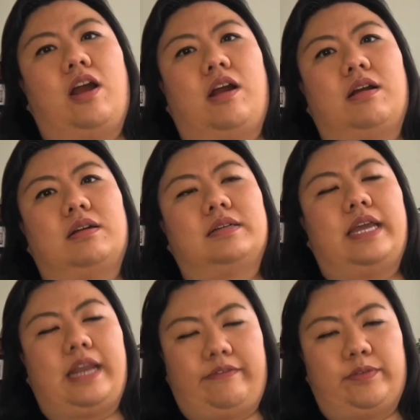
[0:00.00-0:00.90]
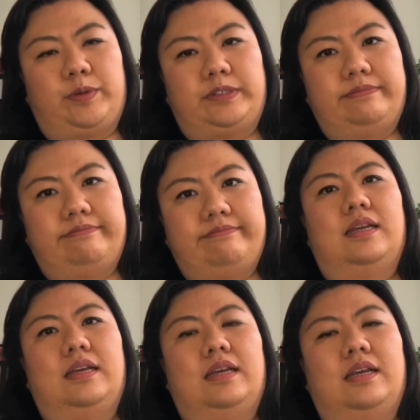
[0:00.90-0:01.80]
are inevitable.
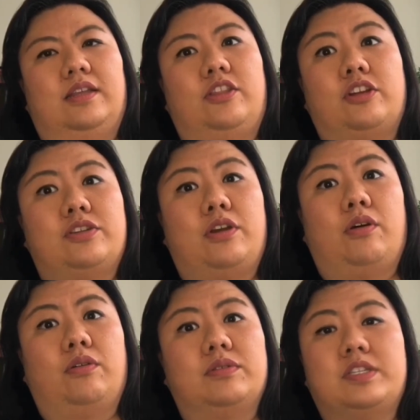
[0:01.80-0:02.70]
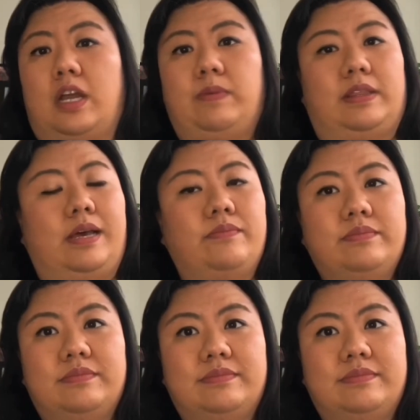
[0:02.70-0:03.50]
There's no stopping them.